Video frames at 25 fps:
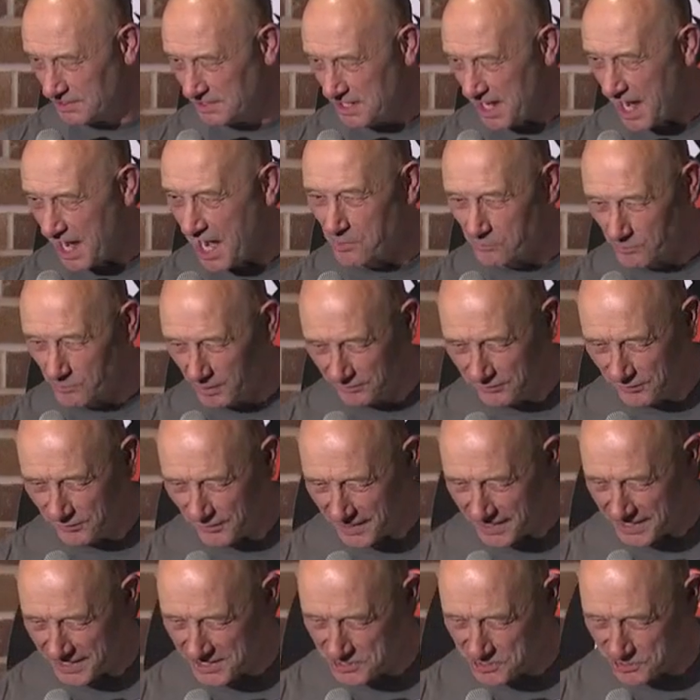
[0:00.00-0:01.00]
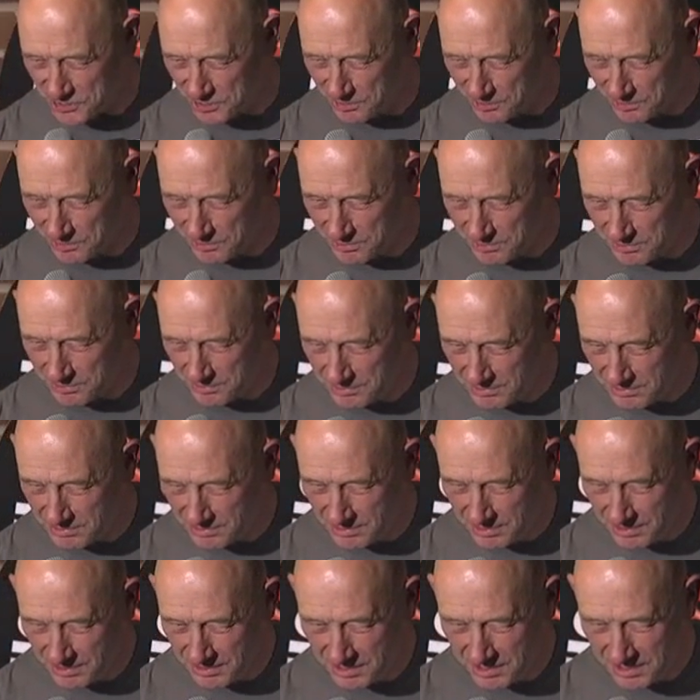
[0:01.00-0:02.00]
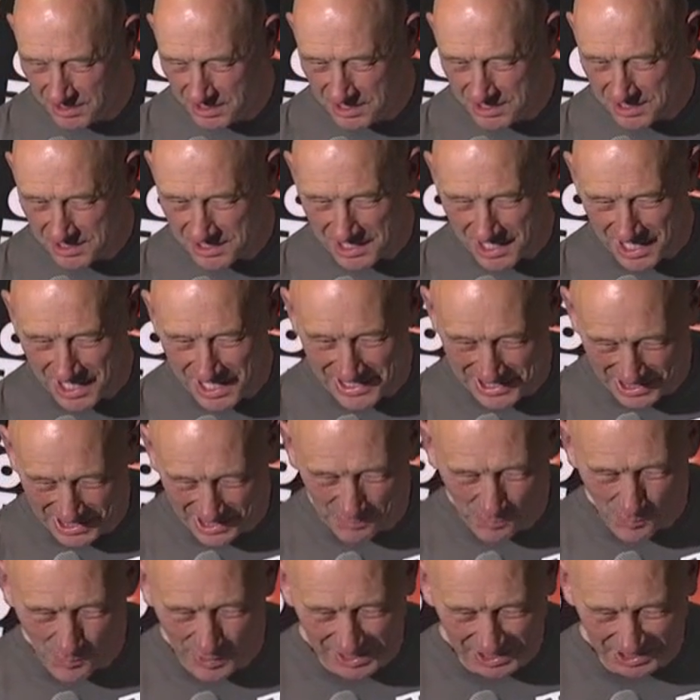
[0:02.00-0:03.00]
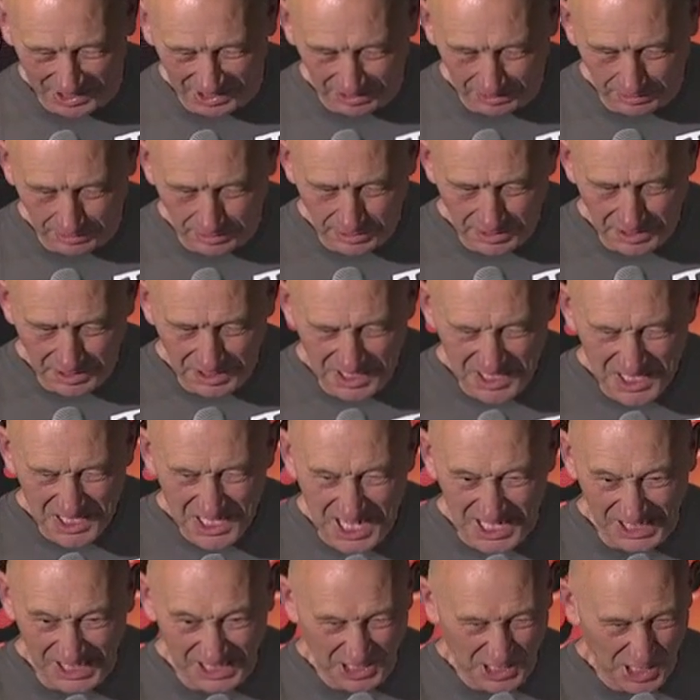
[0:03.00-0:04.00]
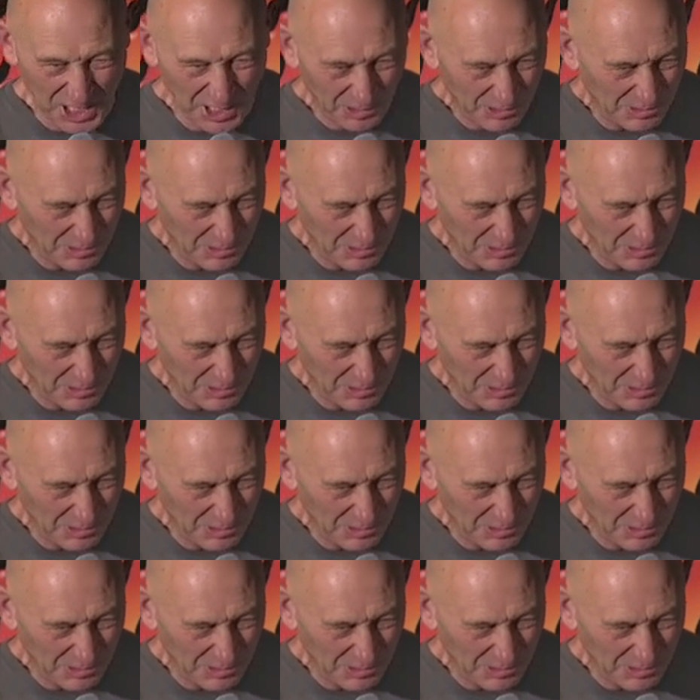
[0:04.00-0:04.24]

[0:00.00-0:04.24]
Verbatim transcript: I will find you. And I will kill you.